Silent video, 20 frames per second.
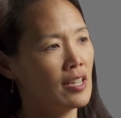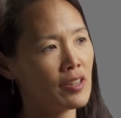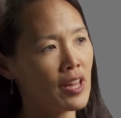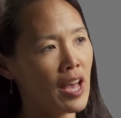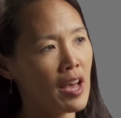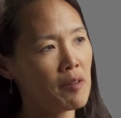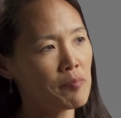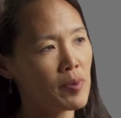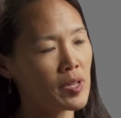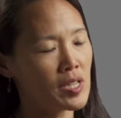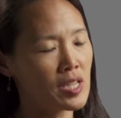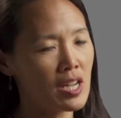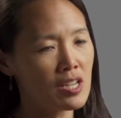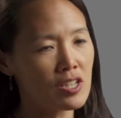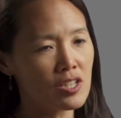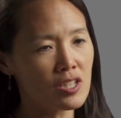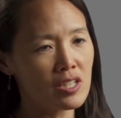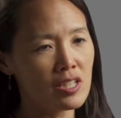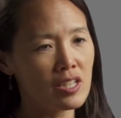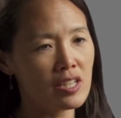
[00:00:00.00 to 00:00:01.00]
that
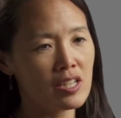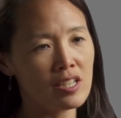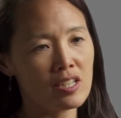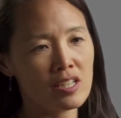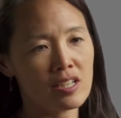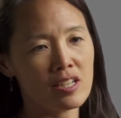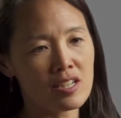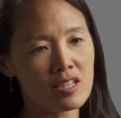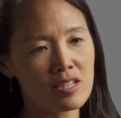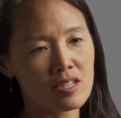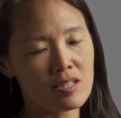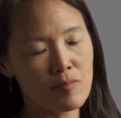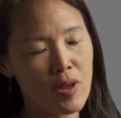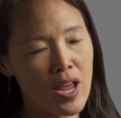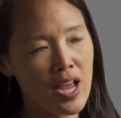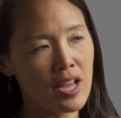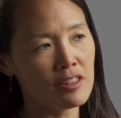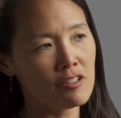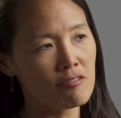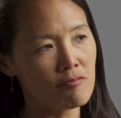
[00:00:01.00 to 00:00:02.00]
potentially can
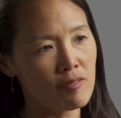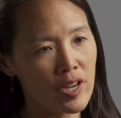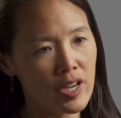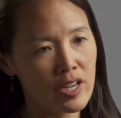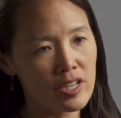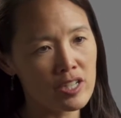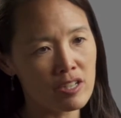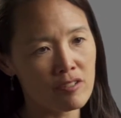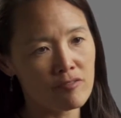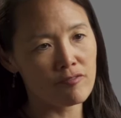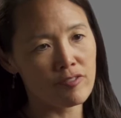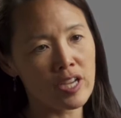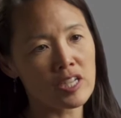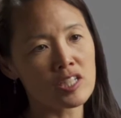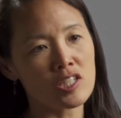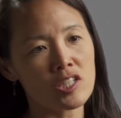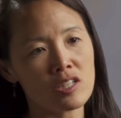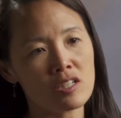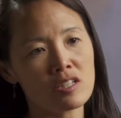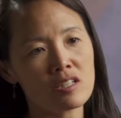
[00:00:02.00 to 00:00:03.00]
expand the range
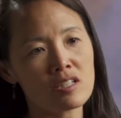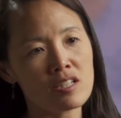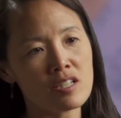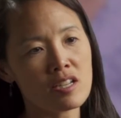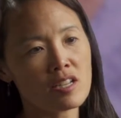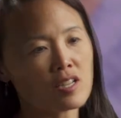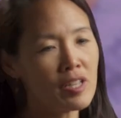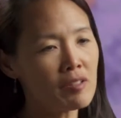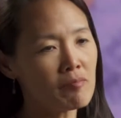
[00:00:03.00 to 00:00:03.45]
vectors,